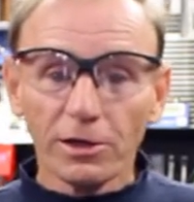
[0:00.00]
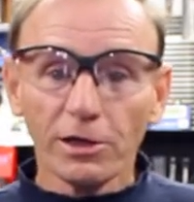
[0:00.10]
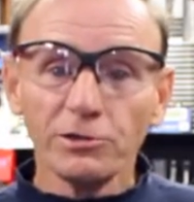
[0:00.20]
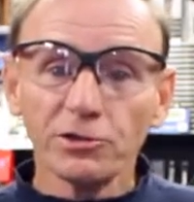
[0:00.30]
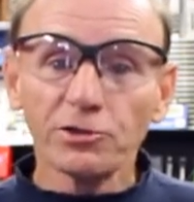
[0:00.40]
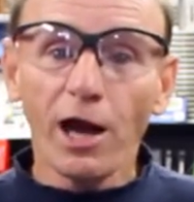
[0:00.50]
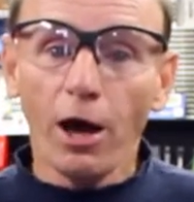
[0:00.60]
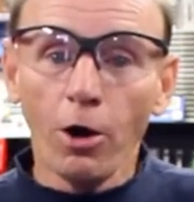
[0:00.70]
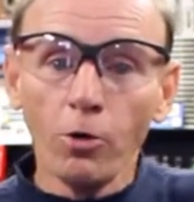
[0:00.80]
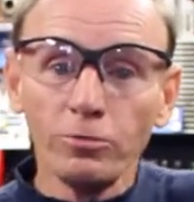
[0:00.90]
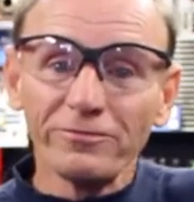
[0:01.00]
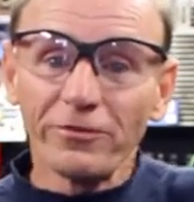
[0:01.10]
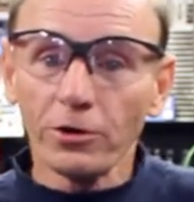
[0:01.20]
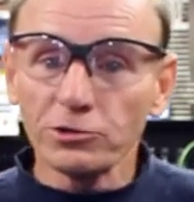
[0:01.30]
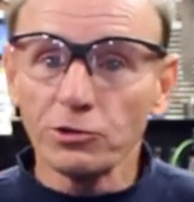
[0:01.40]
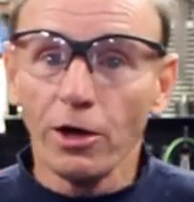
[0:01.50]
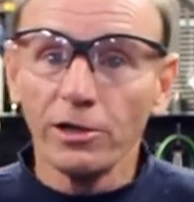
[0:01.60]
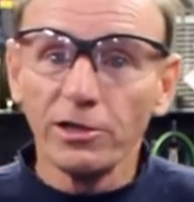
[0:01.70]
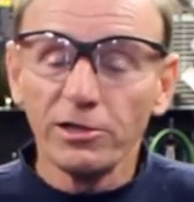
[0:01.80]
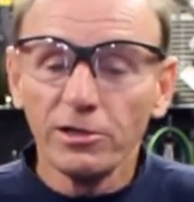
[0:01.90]
it just got old and
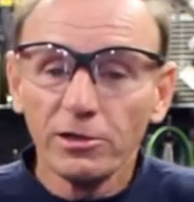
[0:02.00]
frustrated.